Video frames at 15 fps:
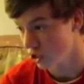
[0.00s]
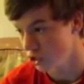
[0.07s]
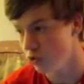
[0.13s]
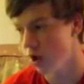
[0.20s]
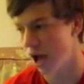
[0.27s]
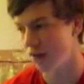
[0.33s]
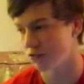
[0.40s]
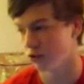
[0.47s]

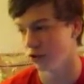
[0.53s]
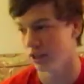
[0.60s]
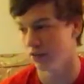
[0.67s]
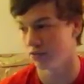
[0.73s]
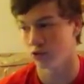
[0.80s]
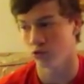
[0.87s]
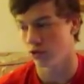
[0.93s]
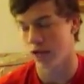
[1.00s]
You have to
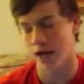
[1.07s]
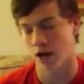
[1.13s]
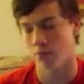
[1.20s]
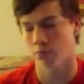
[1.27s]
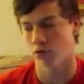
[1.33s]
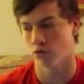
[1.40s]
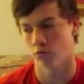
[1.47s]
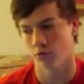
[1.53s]
lift. You can't
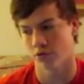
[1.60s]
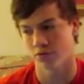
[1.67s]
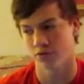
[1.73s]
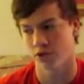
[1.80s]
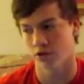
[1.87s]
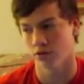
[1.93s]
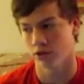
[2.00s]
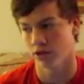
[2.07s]
upload one if
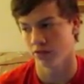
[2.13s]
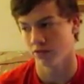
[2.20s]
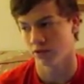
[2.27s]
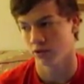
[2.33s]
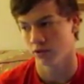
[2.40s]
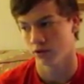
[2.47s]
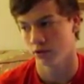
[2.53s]
you don't lift.